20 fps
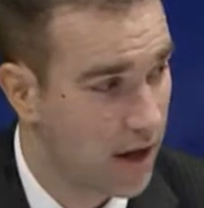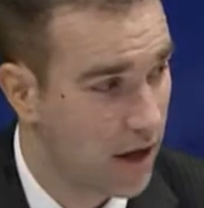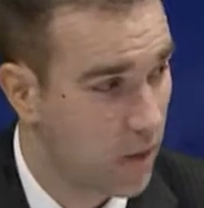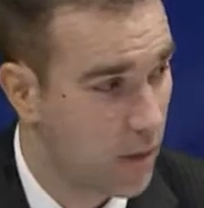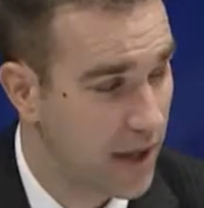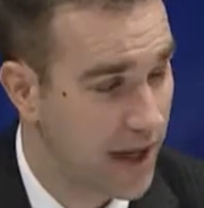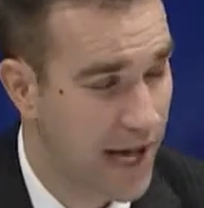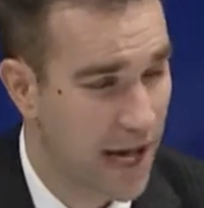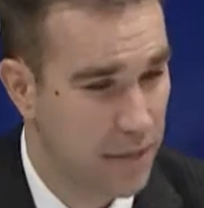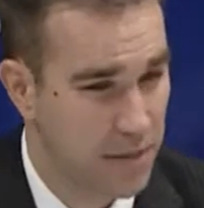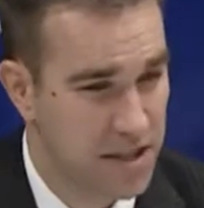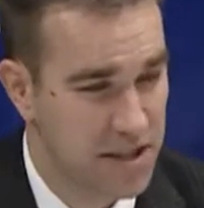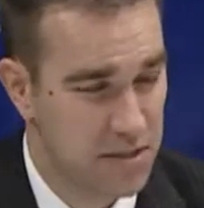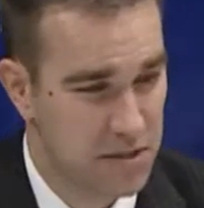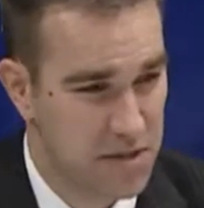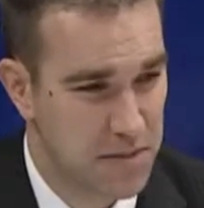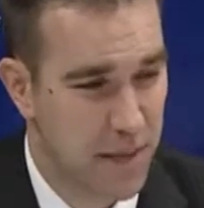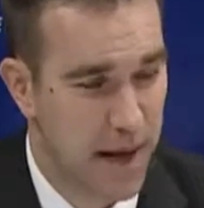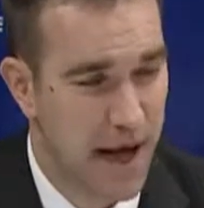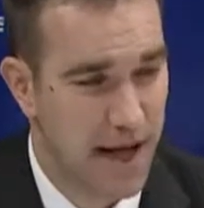We got them in some
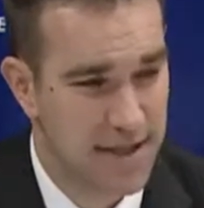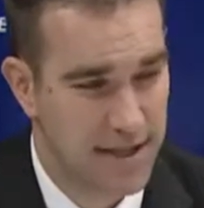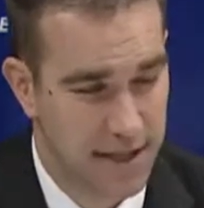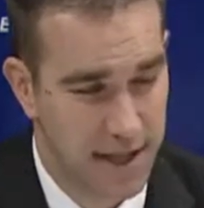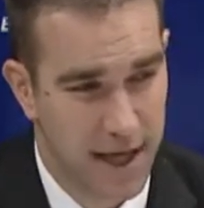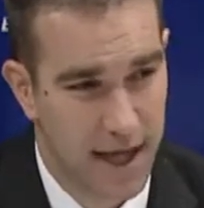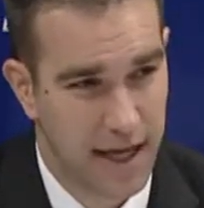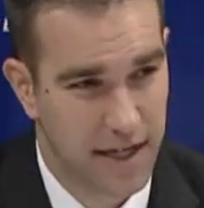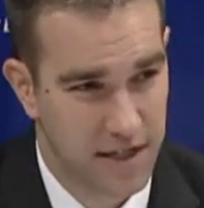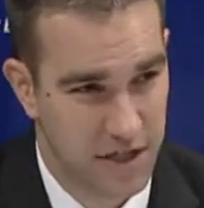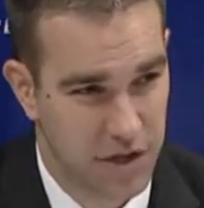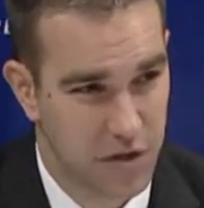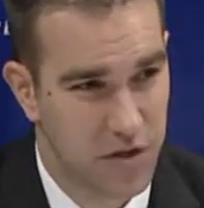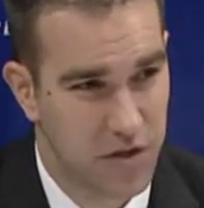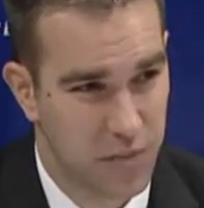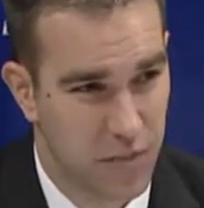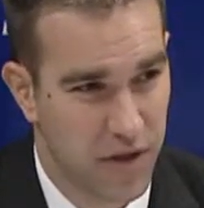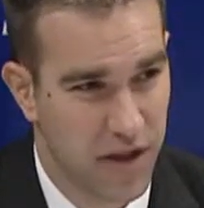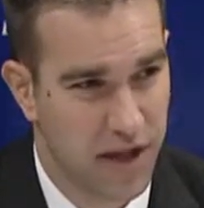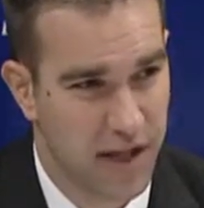spots, and they executed
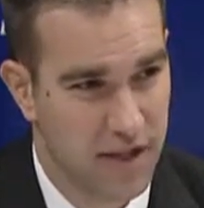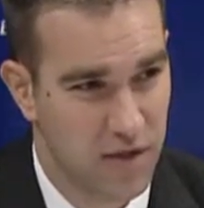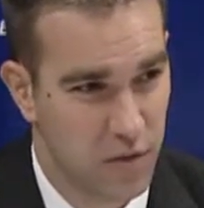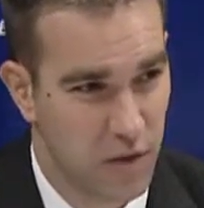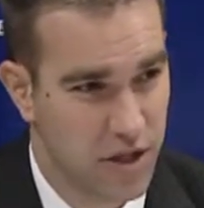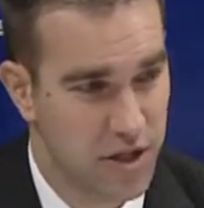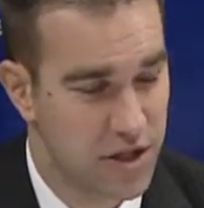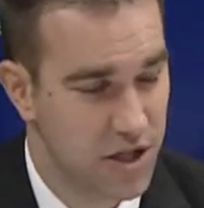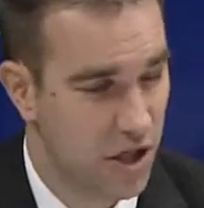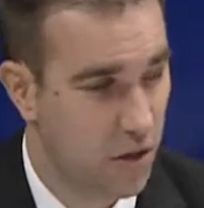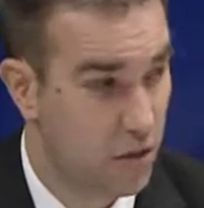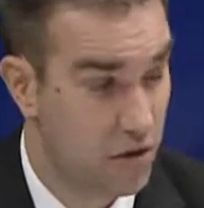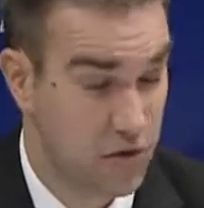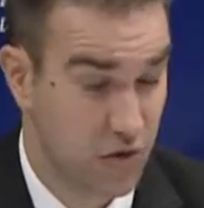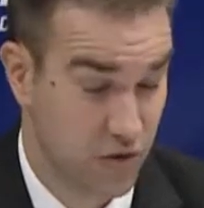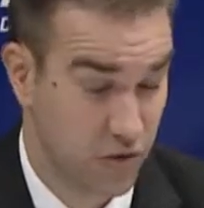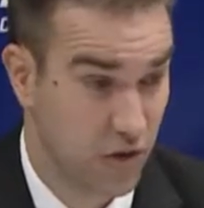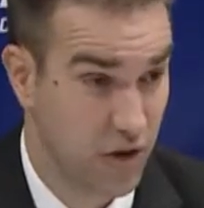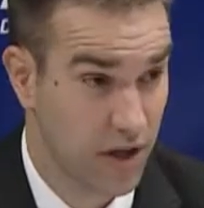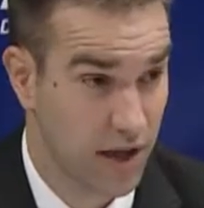some things, which
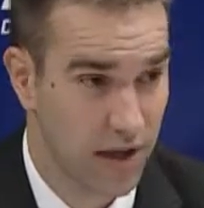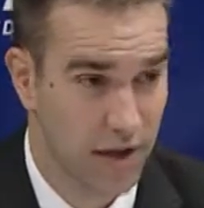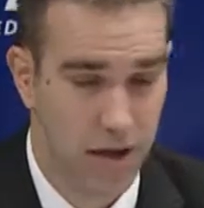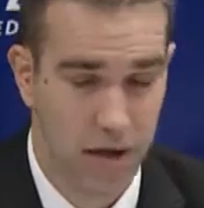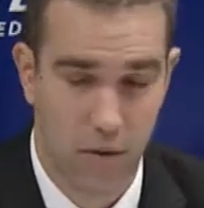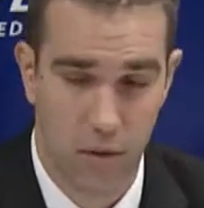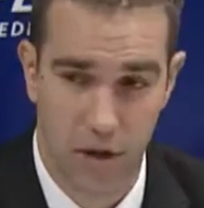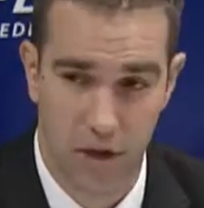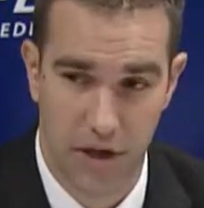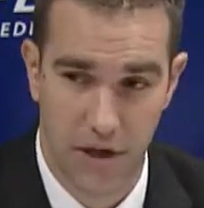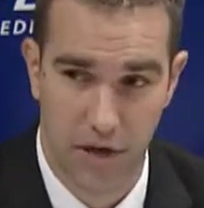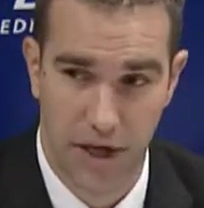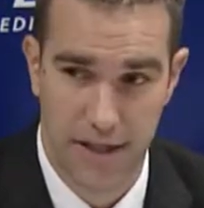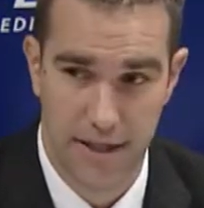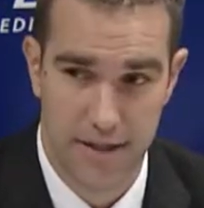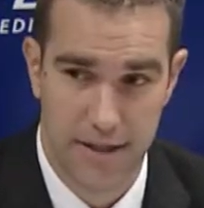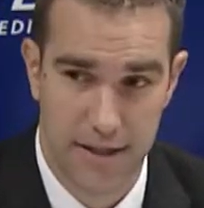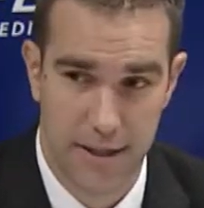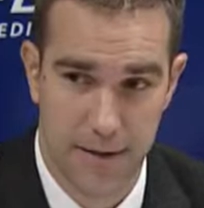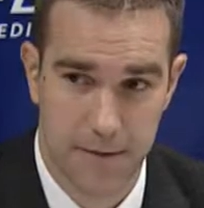was really, really great to
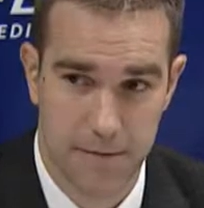see.